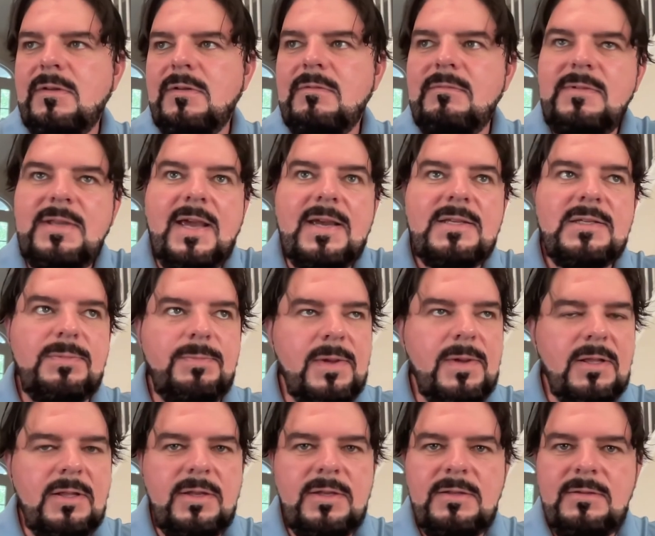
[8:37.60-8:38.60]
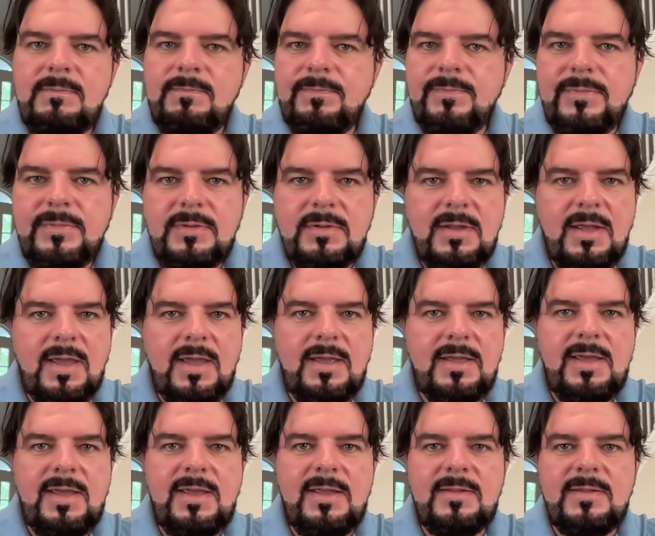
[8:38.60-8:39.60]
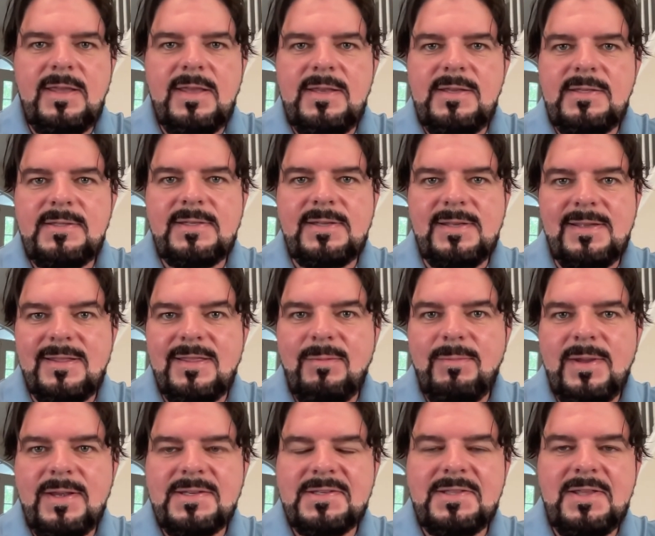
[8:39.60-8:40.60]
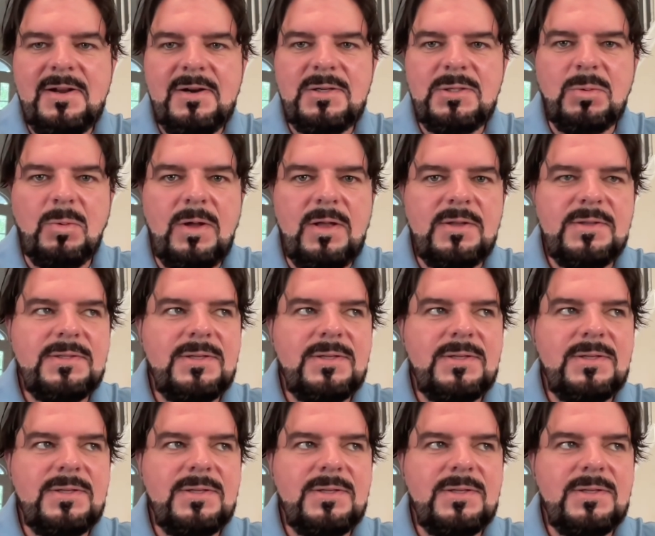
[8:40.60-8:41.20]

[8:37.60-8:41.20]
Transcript: Dax Millen, he's in the mix there as well.